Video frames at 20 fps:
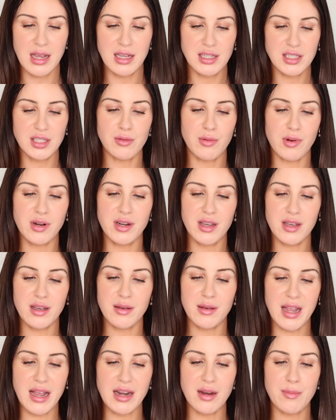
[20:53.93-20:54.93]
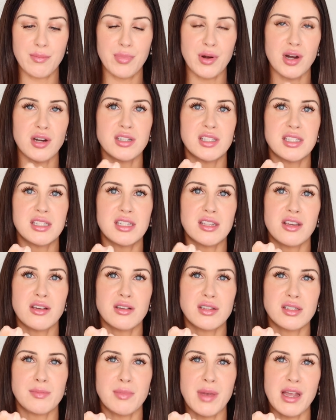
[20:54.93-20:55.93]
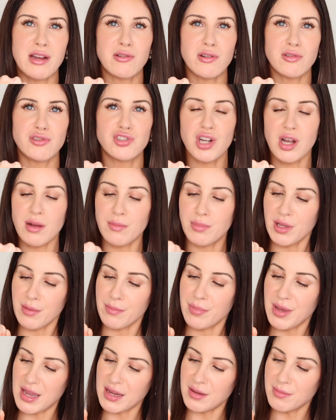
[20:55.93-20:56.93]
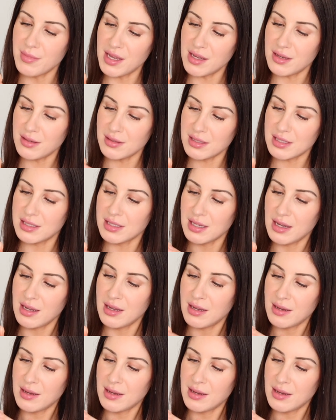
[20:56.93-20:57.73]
So you want to kind of burst those micro droplet pigments.